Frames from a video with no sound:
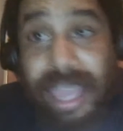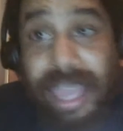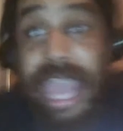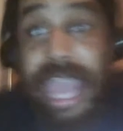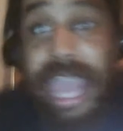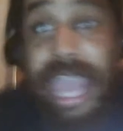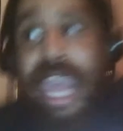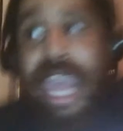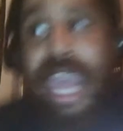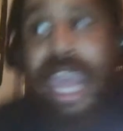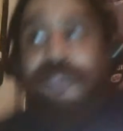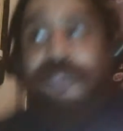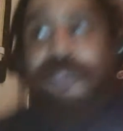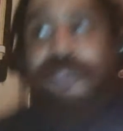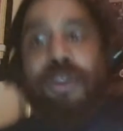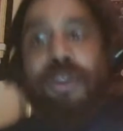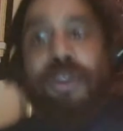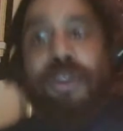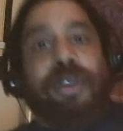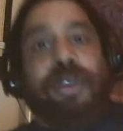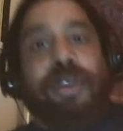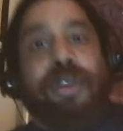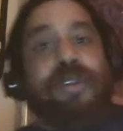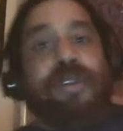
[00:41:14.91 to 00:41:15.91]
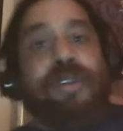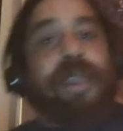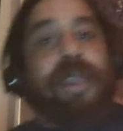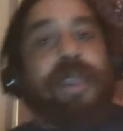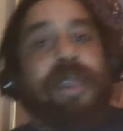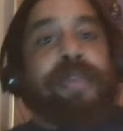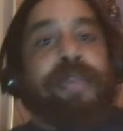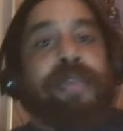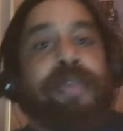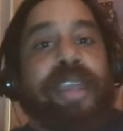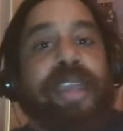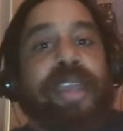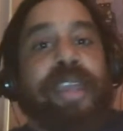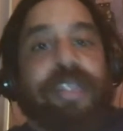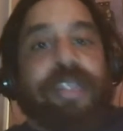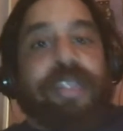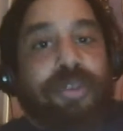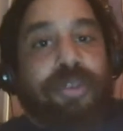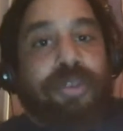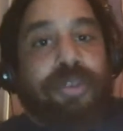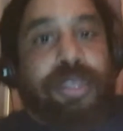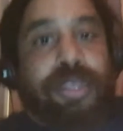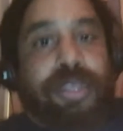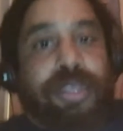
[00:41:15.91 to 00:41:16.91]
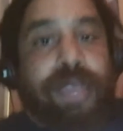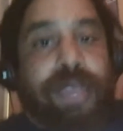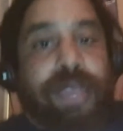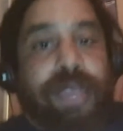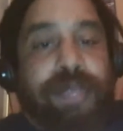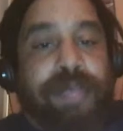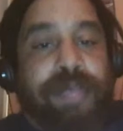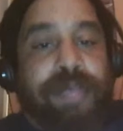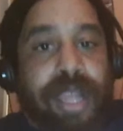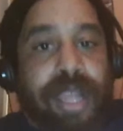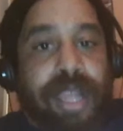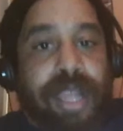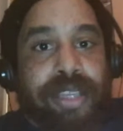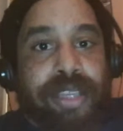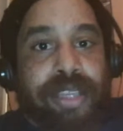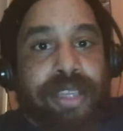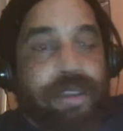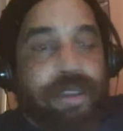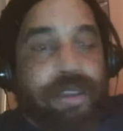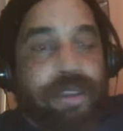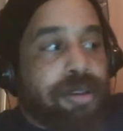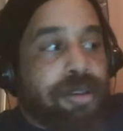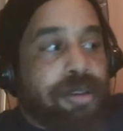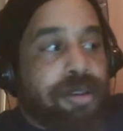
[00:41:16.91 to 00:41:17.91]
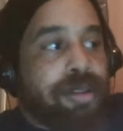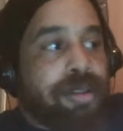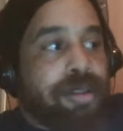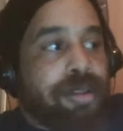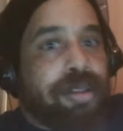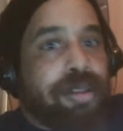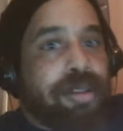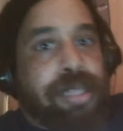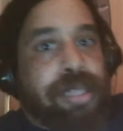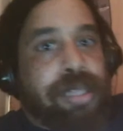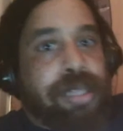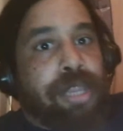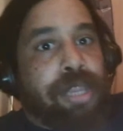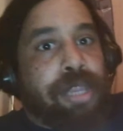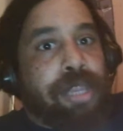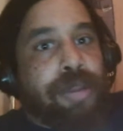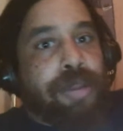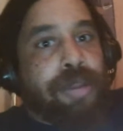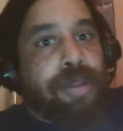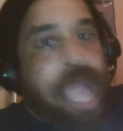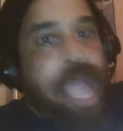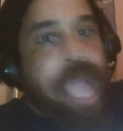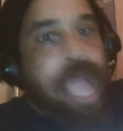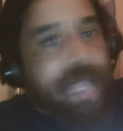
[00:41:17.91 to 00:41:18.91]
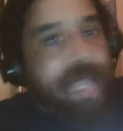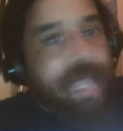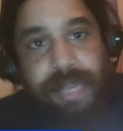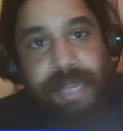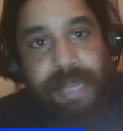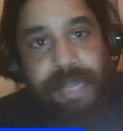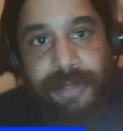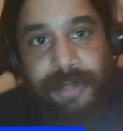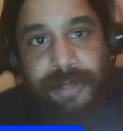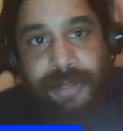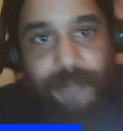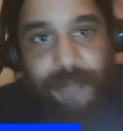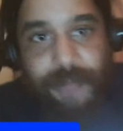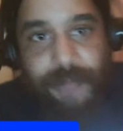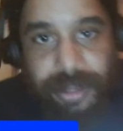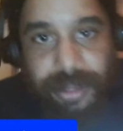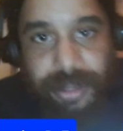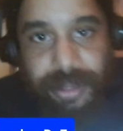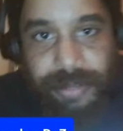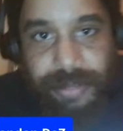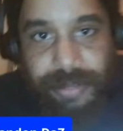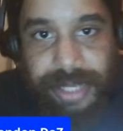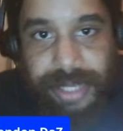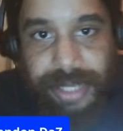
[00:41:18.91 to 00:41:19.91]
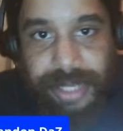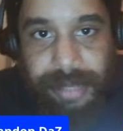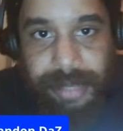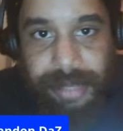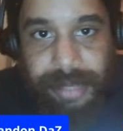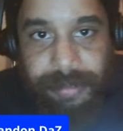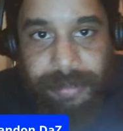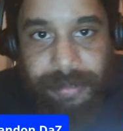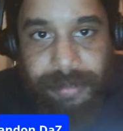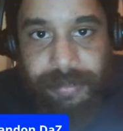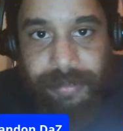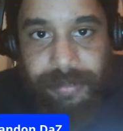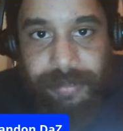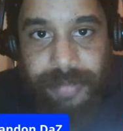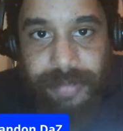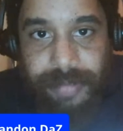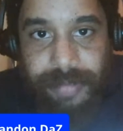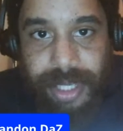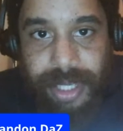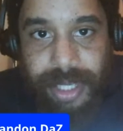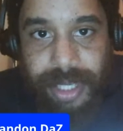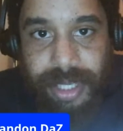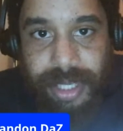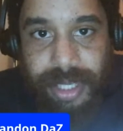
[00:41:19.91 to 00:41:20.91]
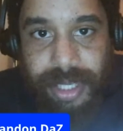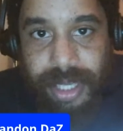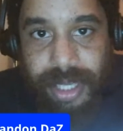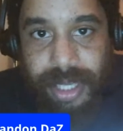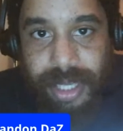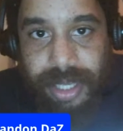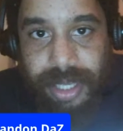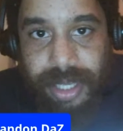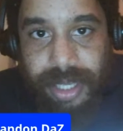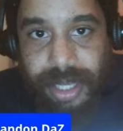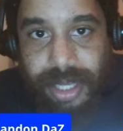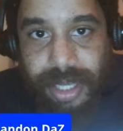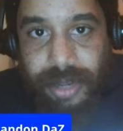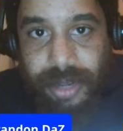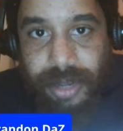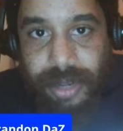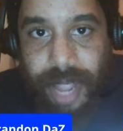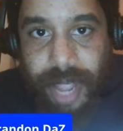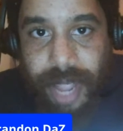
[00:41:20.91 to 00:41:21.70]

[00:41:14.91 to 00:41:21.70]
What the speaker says: if you're a Crip and you see a blood, you're not gonna be friends with them, correct?